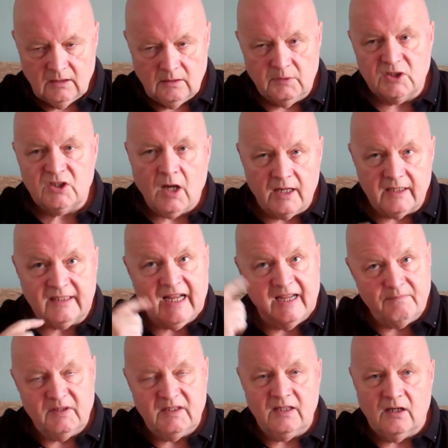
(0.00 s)
which kind of
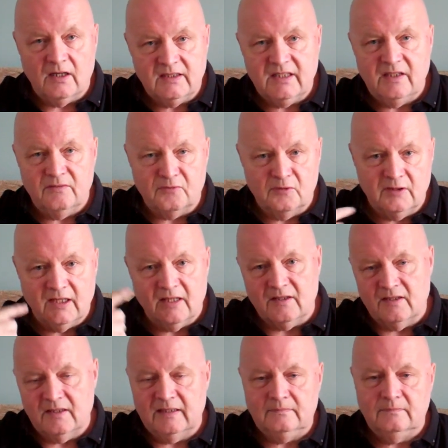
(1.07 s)
gave me the idea for another
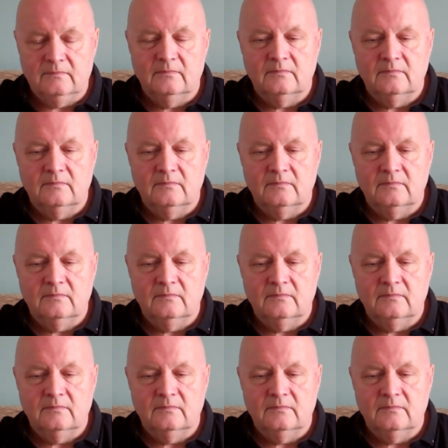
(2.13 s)
thing.